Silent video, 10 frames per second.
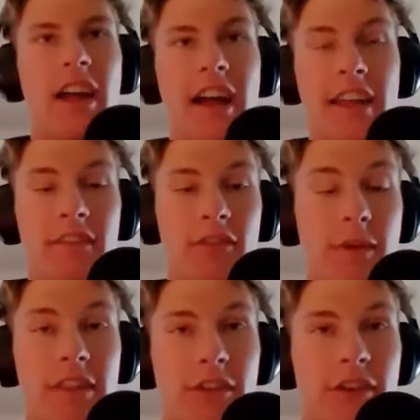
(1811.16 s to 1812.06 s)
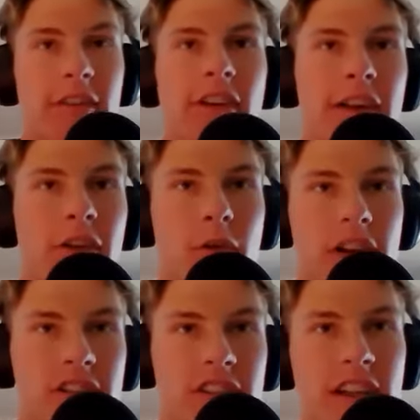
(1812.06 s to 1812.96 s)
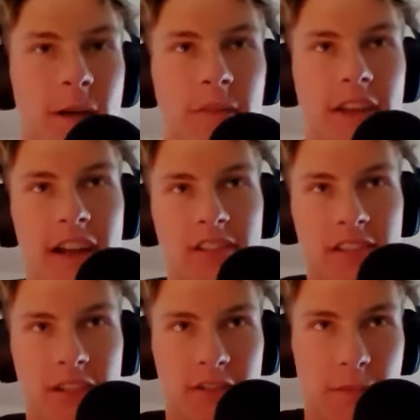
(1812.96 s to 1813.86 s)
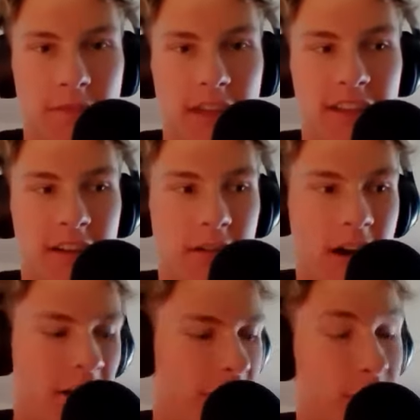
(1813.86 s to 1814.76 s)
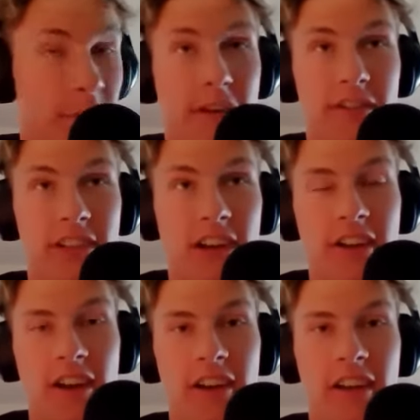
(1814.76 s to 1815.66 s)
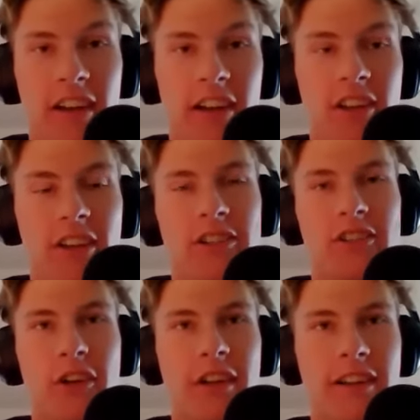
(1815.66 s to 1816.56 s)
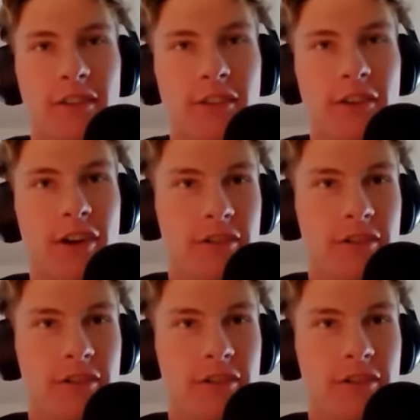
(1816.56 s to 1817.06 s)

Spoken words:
And for my third and final question, I'm going to actually do something that I don't think we've ever done on a show yet so far.